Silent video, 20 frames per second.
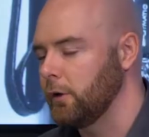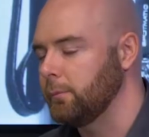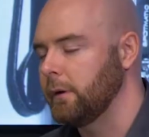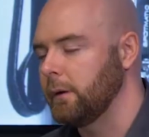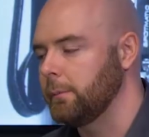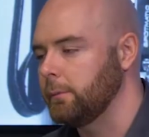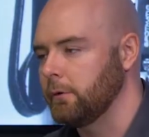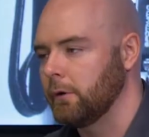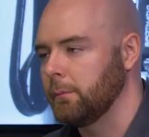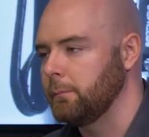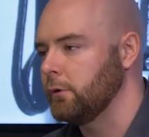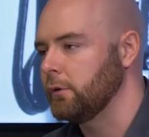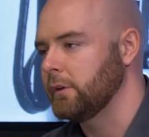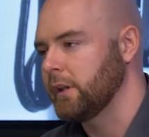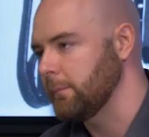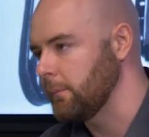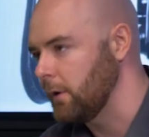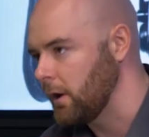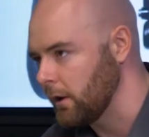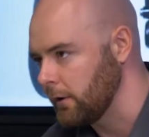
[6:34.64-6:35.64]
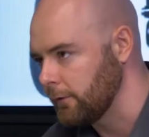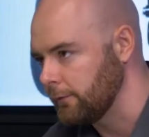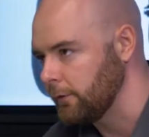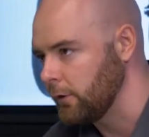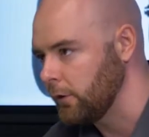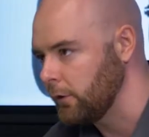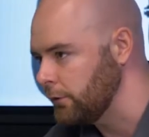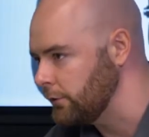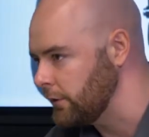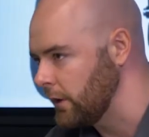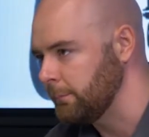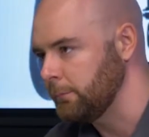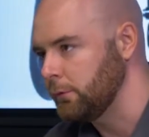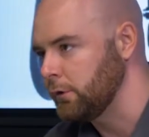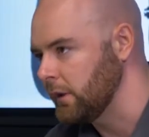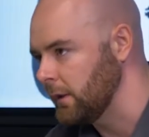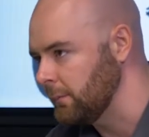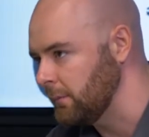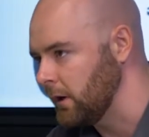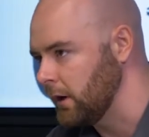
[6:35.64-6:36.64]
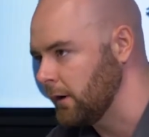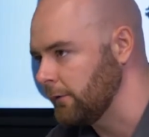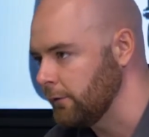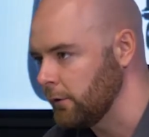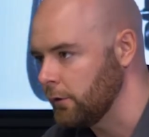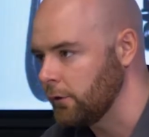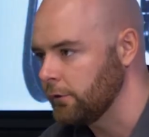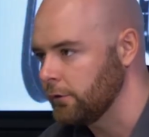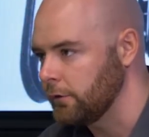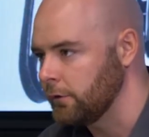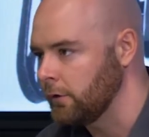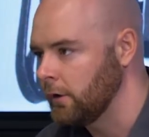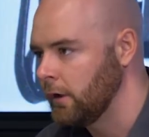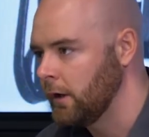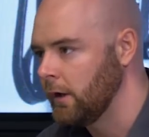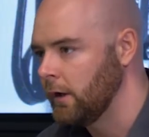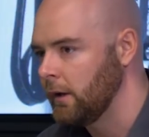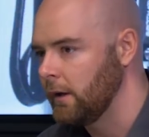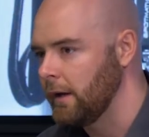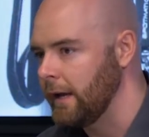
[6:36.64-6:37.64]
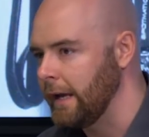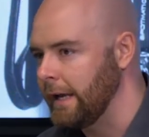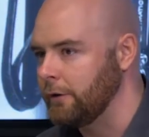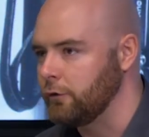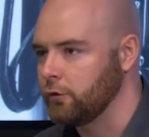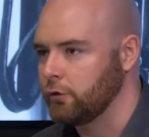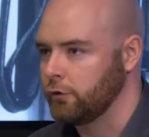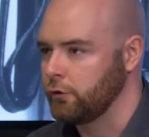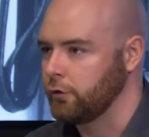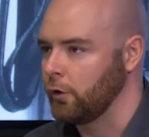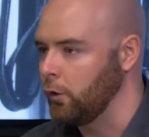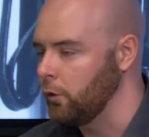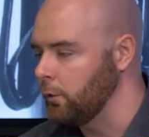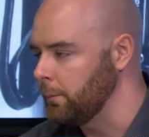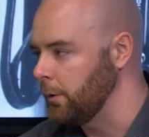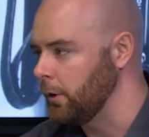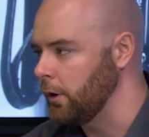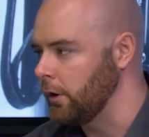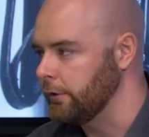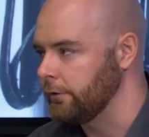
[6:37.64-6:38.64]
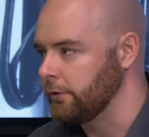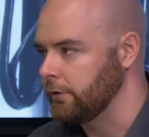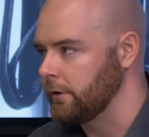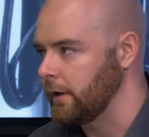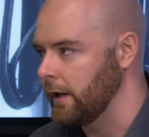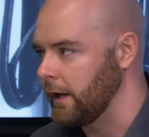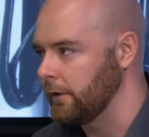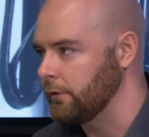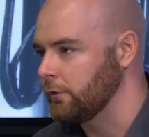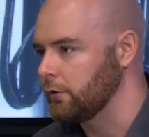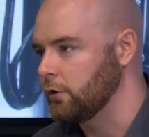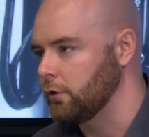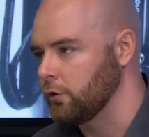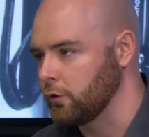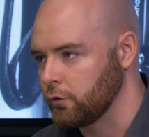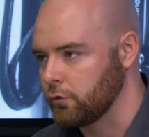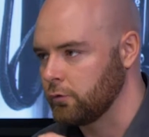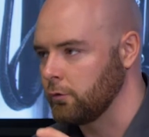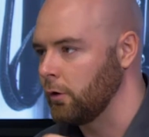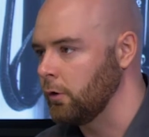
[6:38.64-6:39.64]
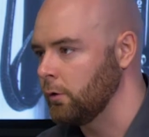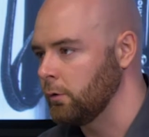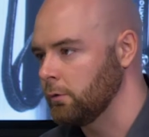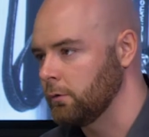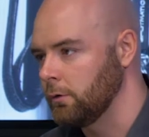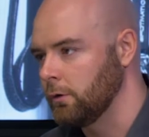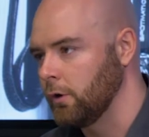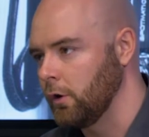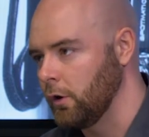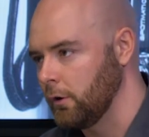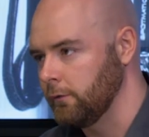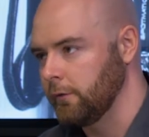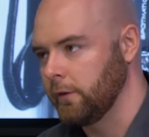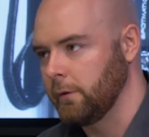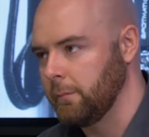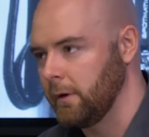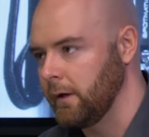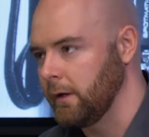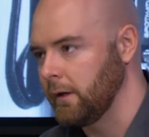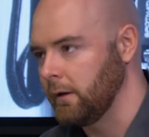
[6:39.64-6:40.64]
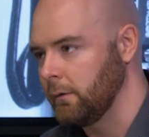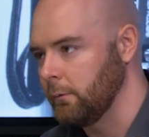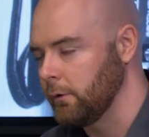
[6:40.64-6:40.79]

people to mute their microphones, unmute their microphones, and each sole person has control over the meeting.